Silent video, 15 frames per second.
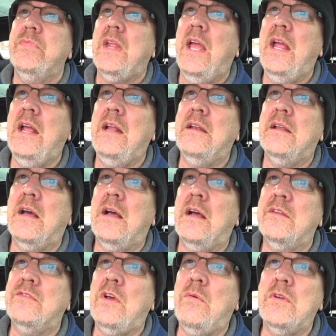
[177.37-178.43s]
and
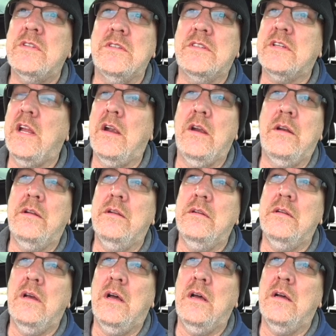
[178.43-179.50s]
so I wasn't scared.
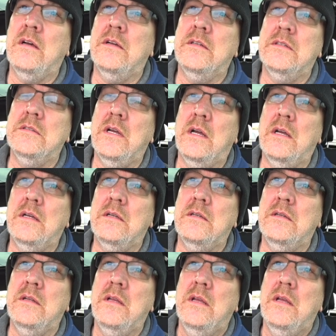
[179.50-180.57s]

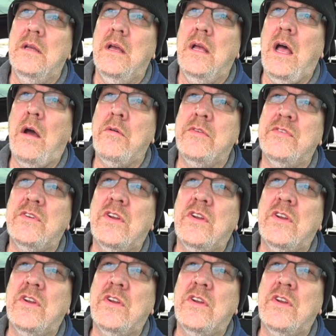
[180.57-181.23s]
I was